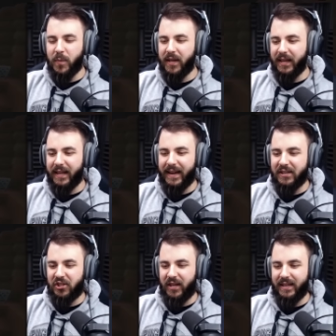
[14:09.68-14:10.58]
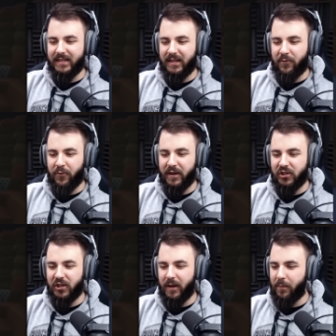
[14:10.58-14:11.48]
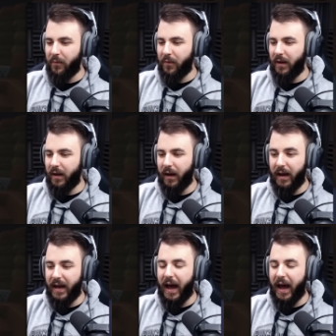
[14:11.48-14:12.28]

we got to get our Chansey friendship uh,